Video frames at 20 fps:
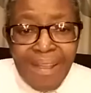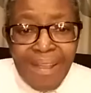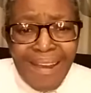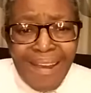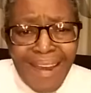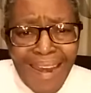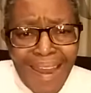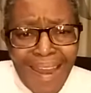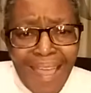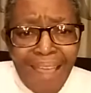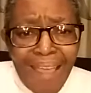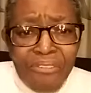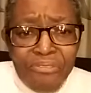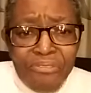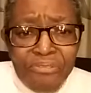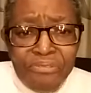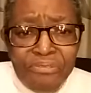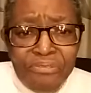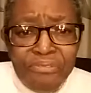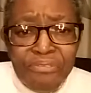
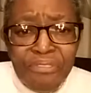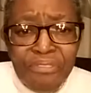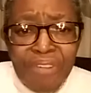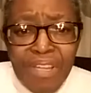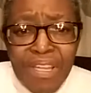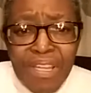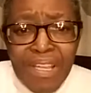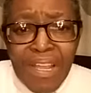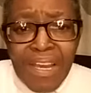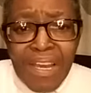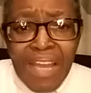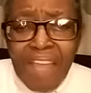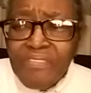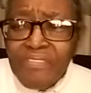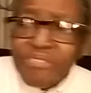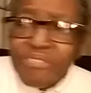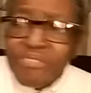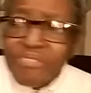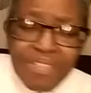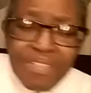Love. Love
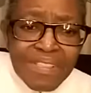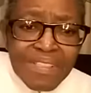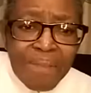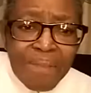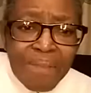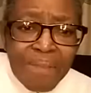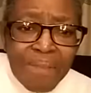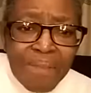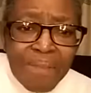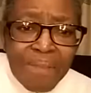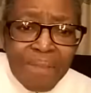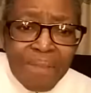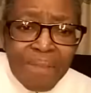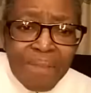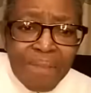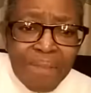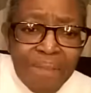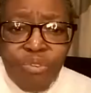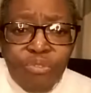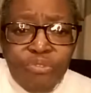is not something that
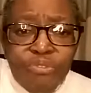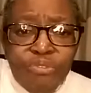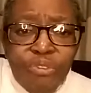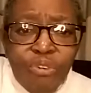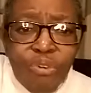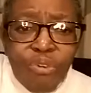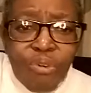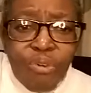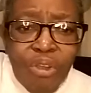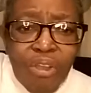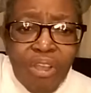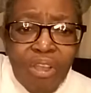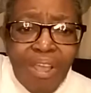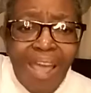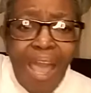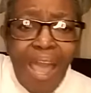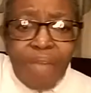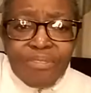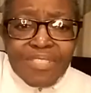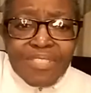I look for
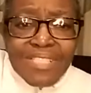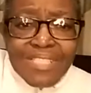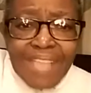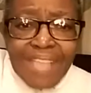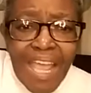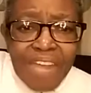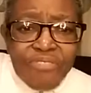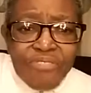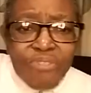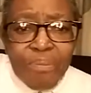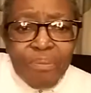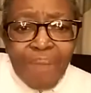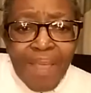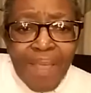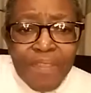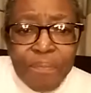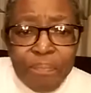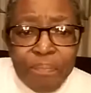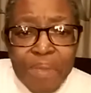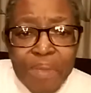outside from
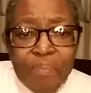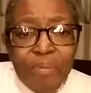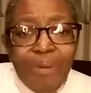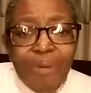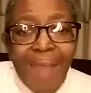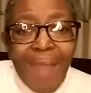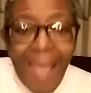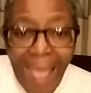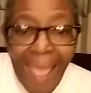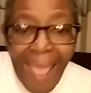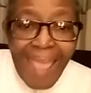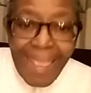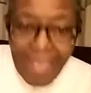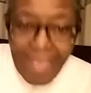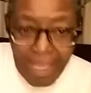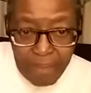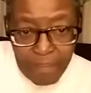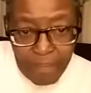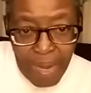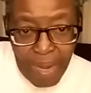other people. I
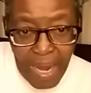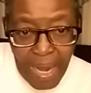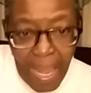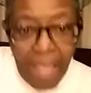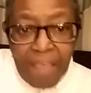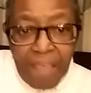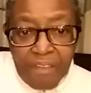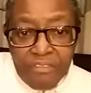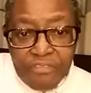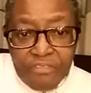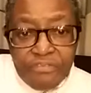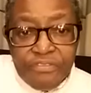am love.